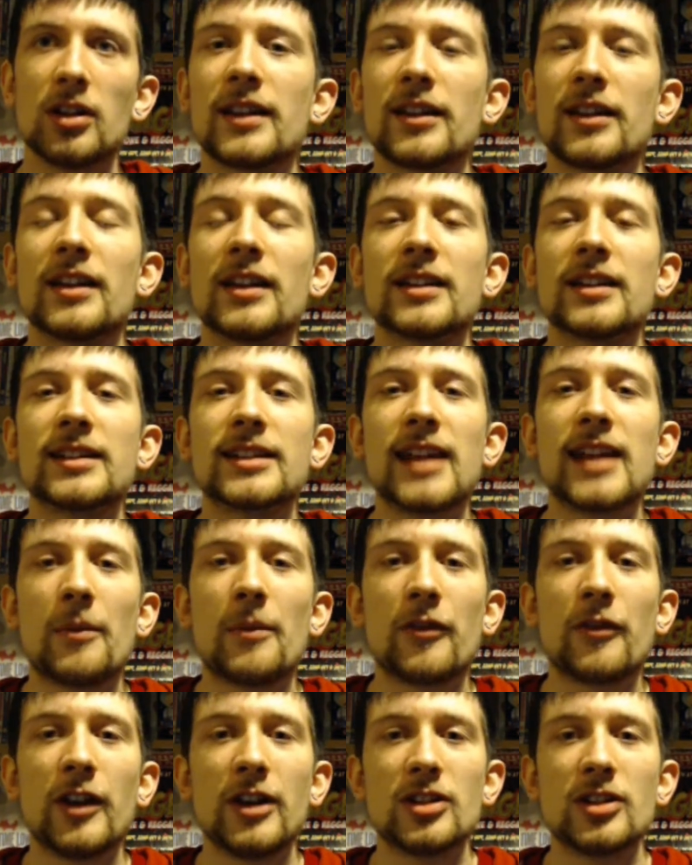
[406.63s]
I think the snap
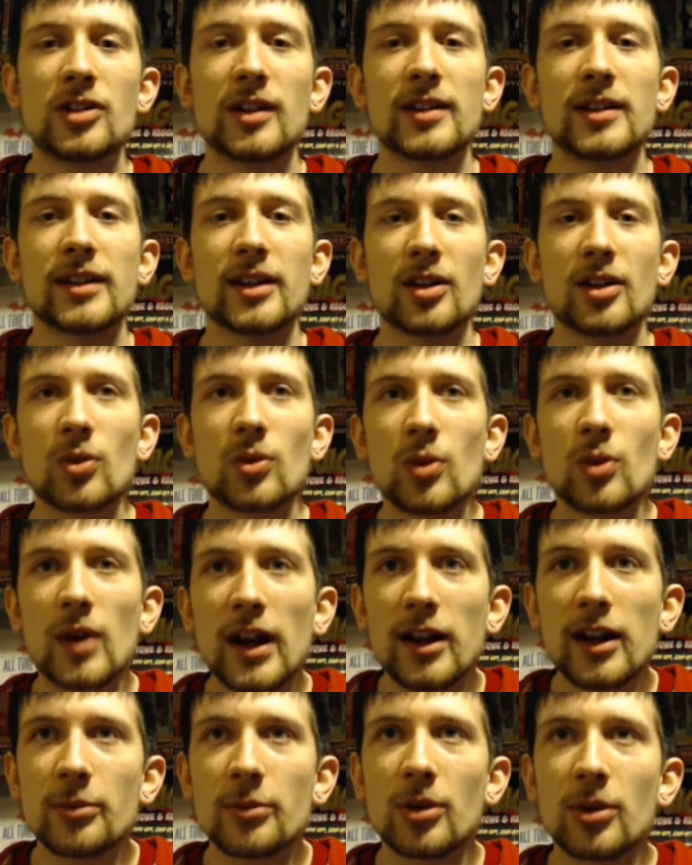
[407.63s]
feature is
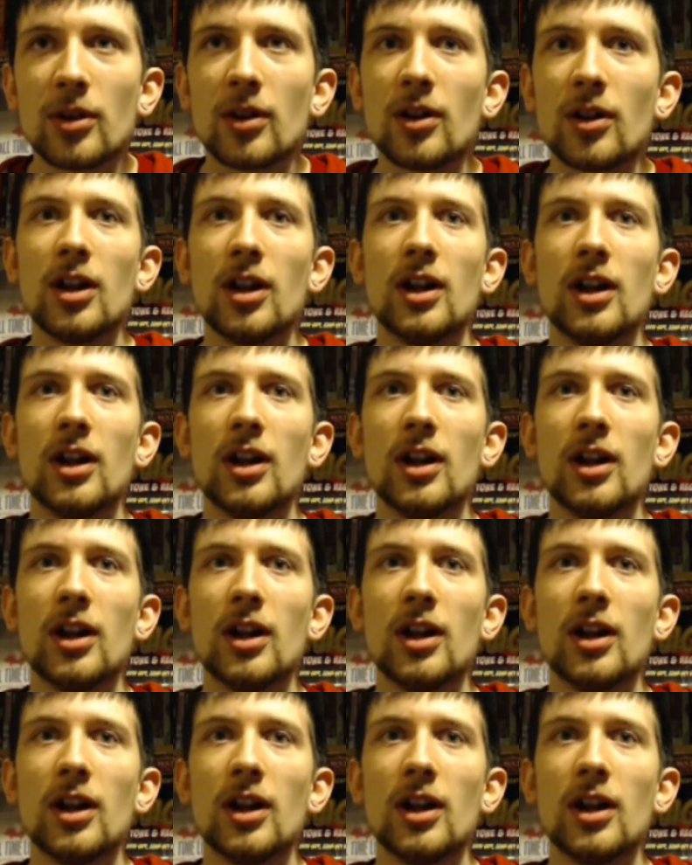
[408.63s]
incredible.